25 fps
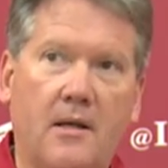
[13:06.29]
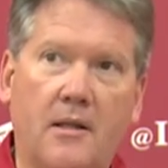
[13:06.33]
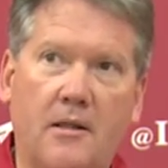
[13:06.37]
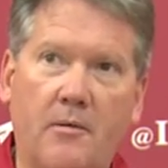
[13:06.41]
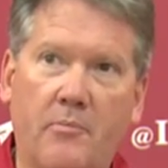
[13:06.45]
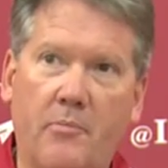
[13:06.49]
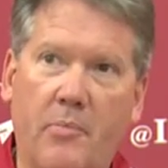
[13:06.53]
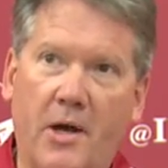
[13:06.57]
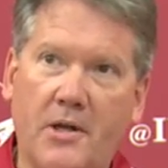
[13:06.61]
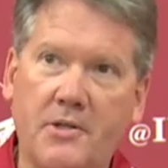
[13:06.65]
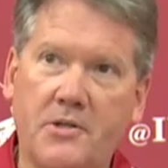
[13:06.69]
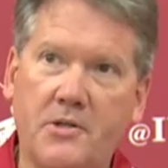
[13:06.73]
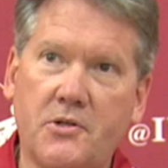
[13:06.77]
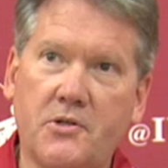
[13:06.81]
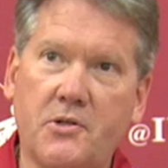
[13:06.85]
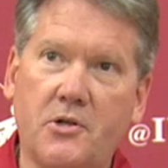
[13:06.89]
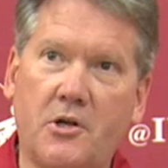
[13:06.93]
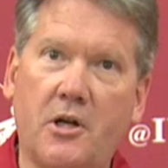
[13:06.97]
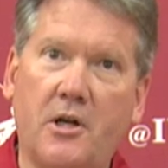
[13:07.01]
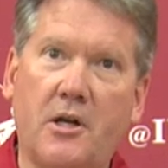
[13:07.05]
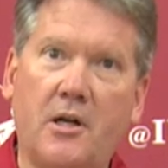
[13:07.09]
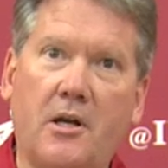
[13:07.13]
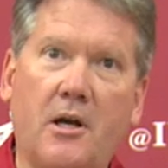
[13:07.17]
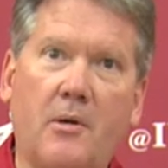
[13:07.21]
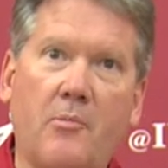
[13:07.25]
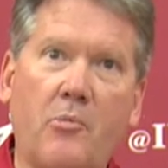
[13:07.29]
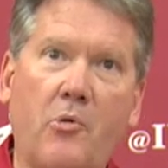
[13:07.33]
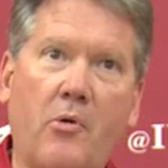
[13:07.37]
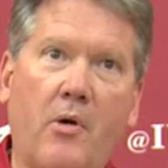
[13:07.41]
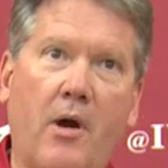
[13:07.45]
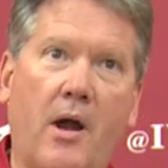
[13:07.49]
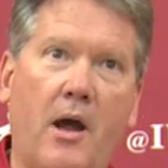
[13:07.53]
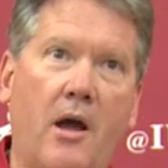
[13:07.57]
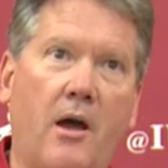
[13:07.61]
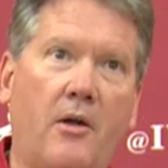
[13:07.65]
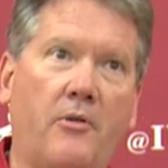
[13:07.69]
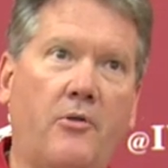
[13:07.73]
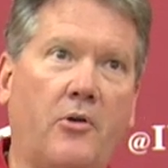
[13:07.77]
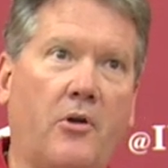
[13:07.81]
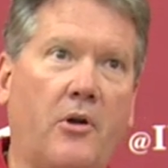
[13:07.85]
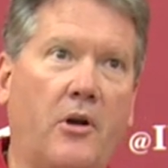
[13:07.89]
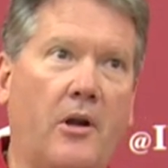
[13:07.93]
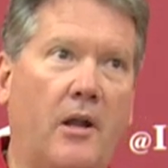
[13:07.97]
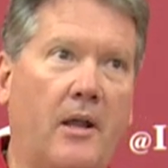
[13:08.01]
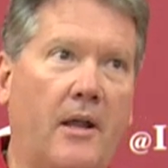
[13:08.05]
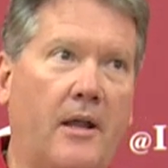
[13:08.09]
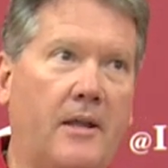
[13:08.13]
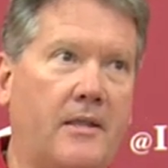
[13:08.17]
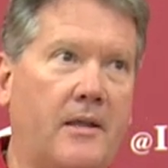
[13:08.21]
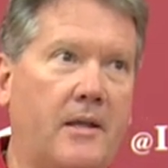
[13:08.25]
The buses are going to come around. They're going
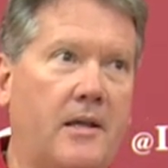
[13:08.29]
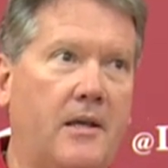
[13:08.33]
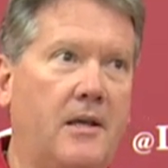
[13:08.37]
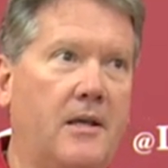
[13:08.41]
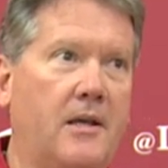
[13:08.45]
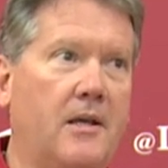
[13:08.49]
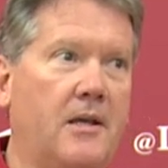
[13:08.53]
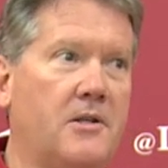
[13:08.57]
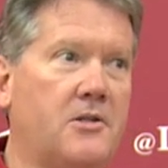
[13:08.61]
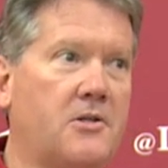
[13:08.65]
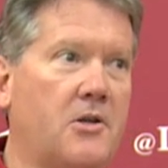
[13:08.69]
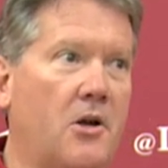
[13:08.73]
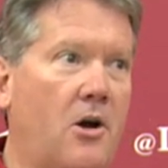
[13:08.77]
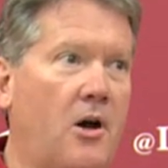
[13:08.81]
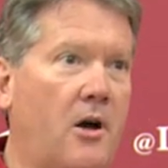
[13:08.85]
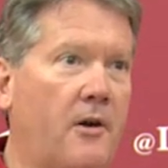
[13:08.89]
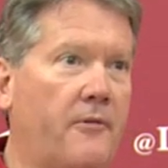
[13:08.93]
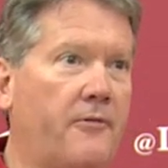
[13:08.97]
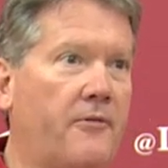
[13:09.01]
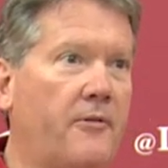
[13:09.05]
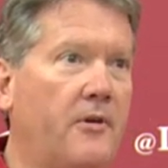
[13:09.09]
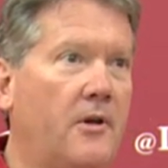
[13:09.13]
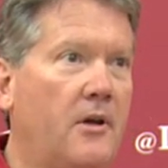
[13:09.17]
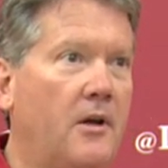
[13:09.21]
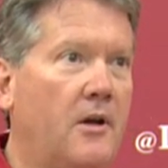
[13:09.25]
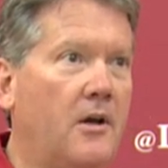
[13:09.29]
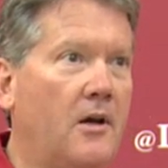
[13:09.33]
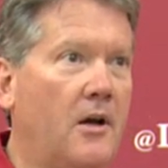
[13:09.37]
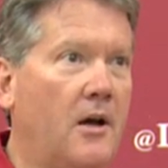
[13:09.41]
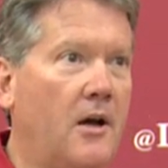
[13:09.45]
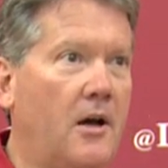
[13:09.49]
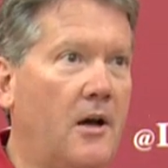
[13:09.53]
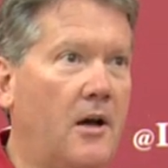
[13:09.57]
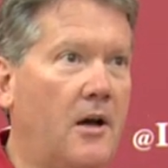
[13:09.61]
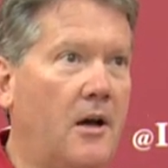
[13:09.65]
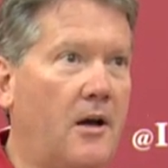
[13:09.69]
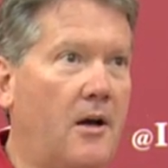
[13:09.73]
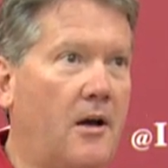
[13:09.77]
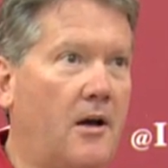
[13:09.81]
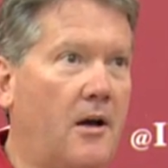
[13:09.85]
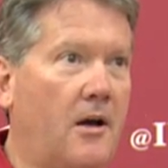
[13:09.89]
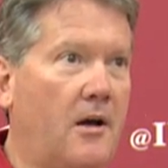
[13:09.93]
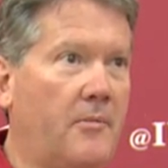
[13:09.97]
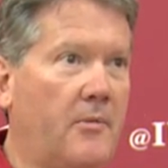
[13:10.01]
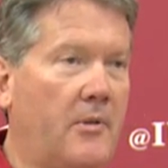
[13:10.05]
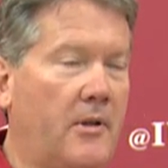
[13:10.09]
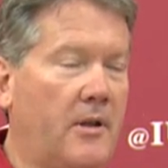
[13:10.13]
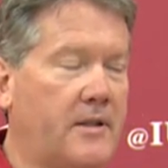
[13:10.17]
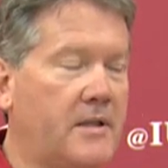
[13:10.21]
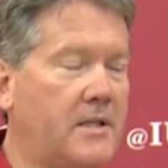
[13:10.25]
to let the kids off,
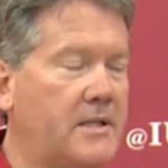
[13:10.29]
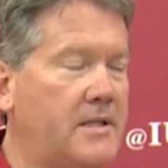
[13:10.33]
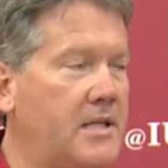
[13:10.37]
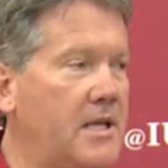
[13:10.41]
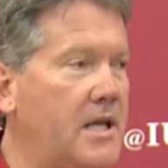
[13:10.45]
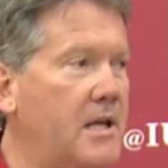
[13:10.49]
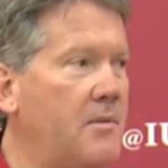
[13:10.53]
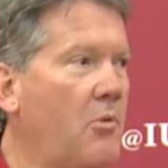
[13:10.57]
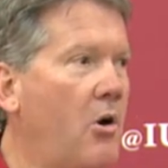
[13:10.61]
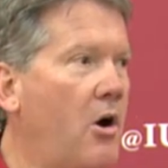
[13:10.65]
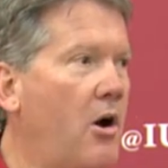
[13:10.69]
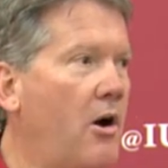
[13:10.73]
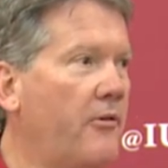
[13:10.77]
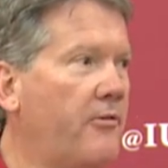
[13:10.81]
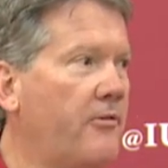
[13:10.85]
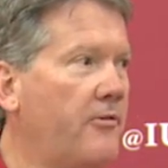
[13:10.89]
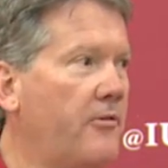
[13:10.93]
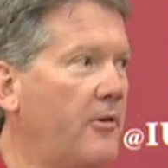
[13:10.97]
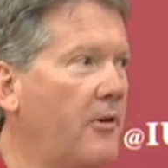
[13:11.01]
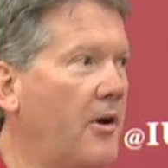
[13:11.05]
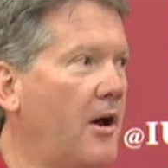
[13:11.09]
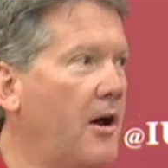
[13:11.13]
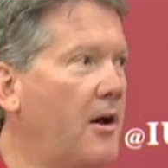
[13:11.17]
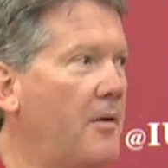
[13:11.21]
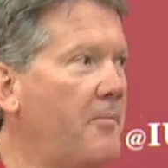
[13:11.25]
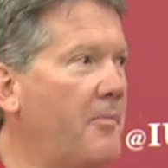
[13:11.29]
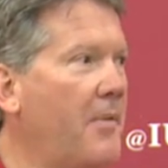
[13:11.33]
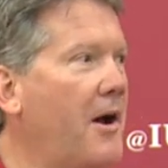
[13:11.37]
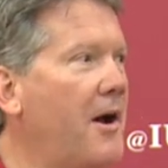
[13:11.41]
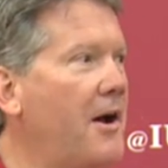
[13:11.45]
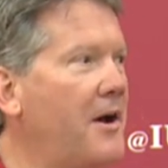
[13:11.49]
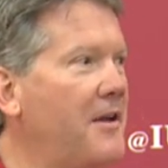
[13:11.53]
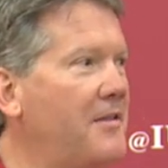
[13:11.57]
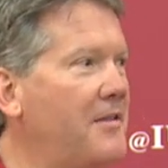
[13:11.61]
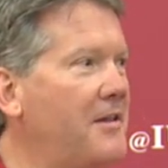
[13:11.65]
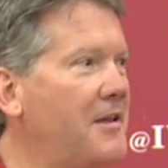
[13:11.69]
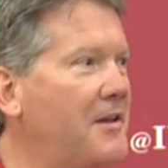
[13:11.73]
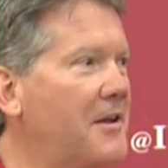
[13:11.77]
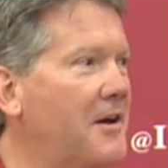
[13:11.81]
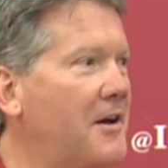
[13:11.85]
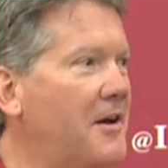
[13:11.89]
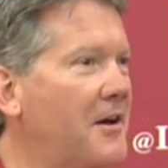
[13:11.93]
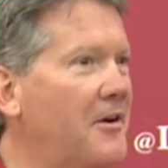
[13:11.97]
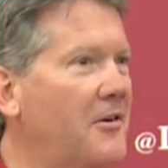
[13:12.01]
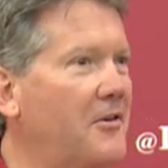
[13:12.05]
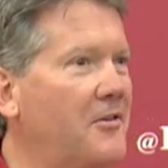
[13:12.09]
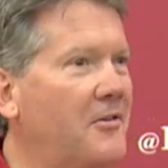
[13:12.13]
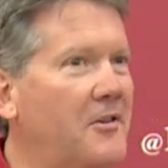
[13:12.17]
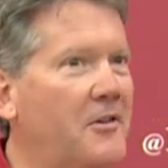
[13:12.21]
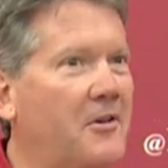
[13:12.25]
let the team off by
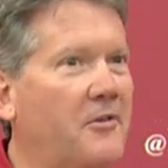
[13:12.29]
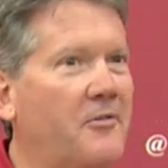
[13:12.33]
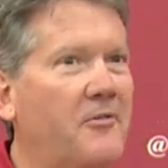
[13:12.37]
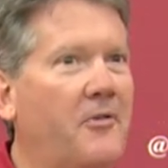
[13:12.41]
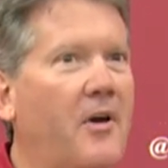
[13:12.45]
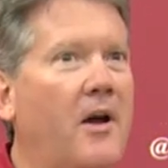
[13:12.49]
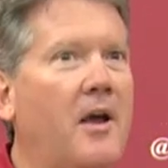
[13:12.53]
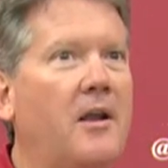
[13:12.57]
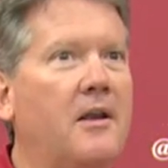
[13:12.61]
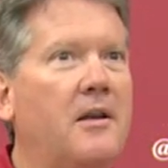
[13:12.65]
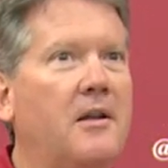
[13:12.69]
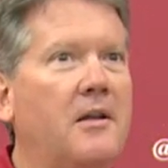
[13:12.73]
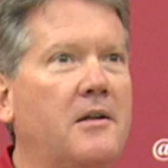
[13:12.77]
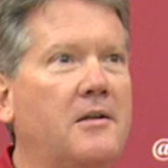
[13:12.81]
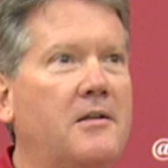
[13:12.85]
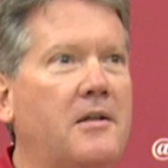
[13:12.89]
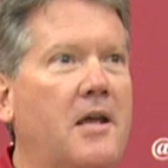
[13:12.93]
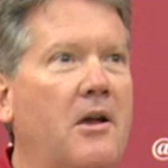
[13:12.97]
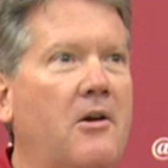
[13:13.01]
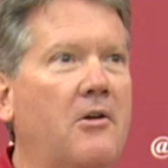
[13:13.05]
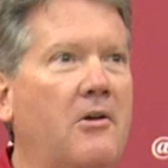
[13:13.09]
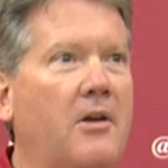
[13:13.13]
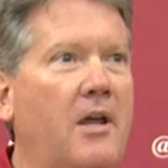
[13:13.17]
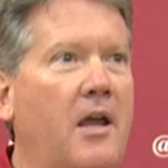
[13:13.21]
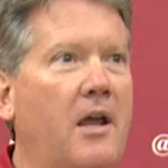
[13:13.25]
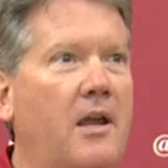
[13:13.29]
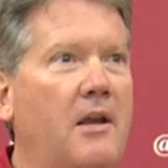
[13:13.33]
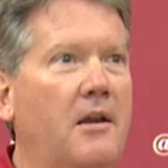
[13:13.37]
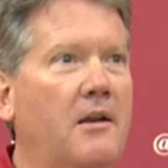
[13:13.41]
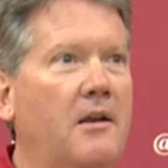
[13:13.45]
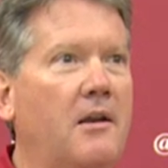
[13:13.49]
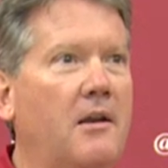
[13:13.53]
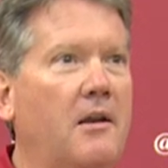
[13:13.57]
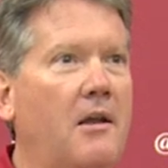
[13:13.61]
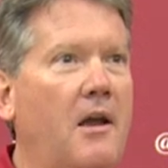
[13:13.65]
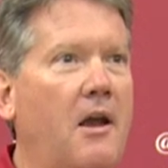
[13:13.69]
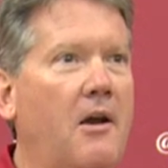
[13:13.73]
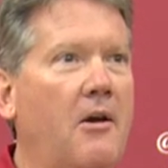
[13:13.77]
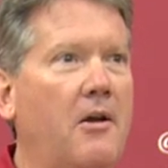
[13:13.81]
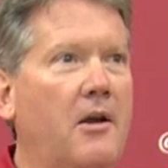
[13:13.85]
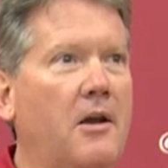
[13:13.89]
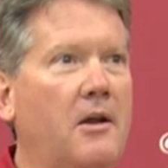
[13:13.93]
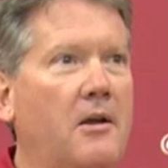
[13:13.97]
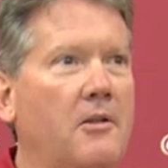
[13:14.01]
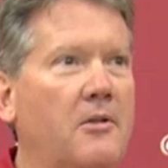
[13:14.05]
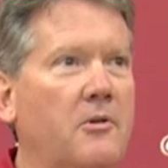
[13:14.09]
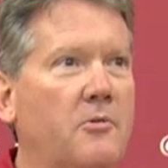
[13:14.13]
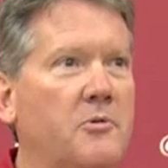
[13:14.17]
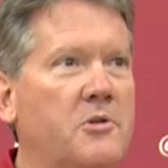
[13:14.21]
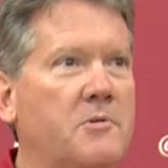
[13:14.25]
the fun tailgate
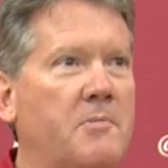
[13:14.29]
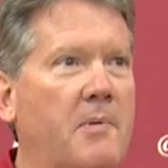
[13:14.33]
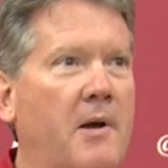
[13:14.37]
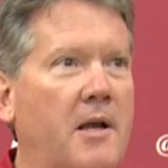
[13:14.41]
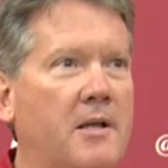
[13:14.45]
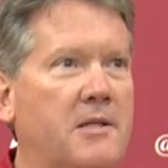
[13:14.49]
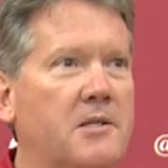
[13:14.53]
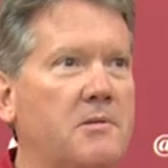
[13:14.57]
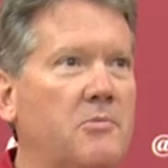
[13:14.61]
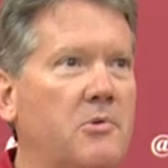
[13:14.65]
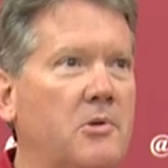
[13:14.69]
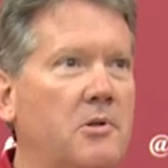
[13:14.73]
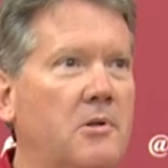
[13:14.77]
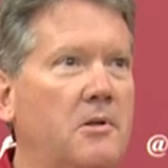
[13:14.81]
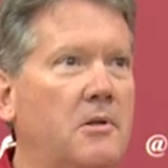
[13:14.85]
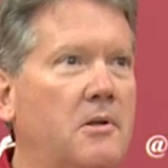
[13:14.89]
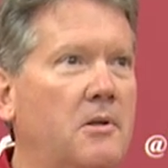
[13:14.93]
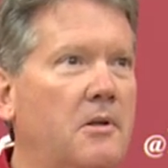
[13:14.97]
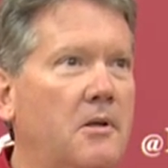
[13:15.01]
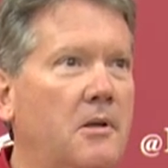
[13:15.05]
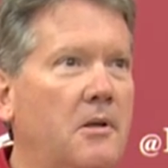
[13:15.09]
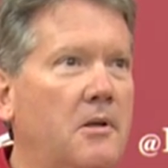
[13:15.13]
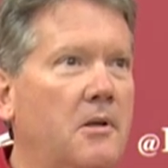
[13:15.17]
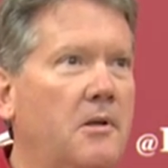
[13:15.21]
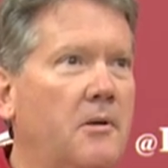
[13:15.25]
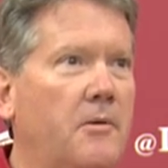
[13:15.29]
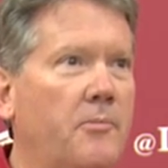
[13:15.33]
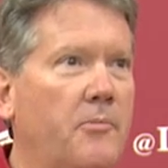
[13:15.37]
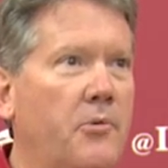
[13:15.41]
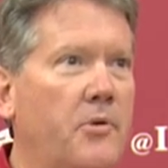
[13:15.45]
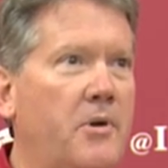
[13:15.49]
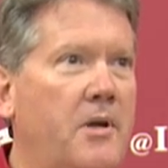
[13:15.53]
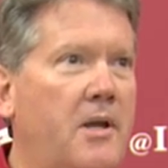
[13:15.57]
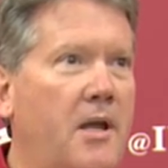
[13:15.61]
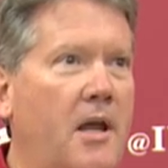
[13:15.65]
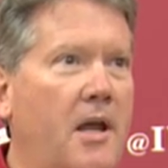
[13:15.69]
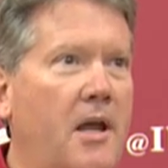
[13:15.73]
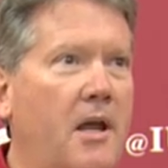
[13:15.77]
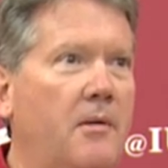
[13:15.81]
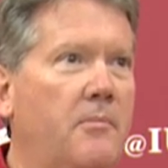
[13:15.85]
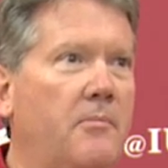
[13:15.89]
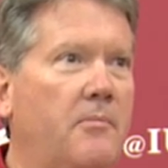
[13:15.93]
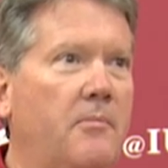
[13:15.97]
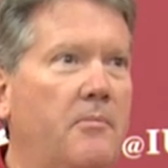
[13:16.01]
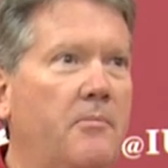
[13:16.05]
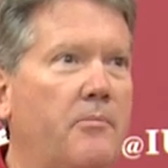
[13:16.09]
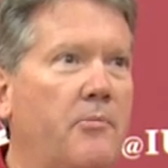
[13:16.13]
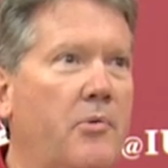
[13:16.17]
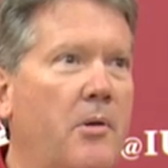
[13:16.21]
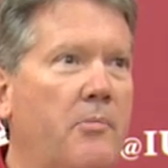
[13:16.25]
area, the responsible pregame
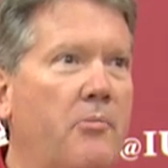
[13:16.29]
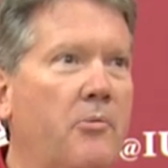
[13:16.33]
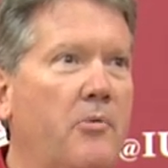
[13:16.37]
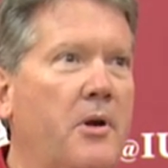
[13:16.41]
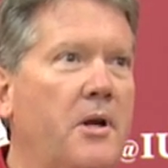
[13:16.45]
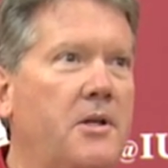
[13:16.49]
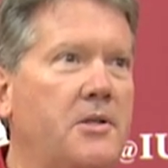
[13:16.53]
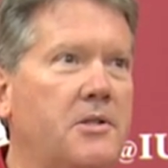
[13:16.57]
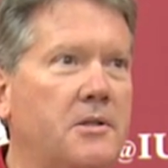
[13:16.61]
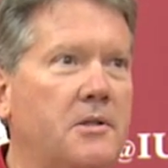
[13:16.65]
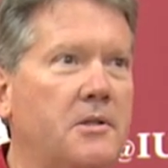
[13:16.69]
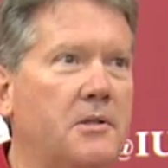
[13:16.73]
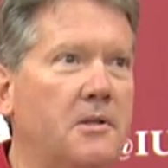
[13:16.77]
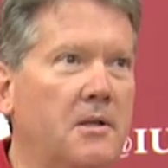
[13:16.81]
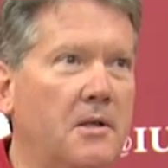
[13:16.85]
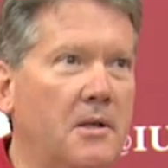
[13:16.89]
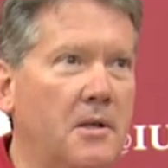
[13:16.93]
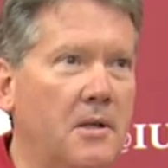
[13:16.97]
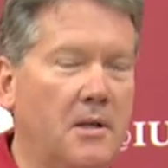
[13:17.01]
preparation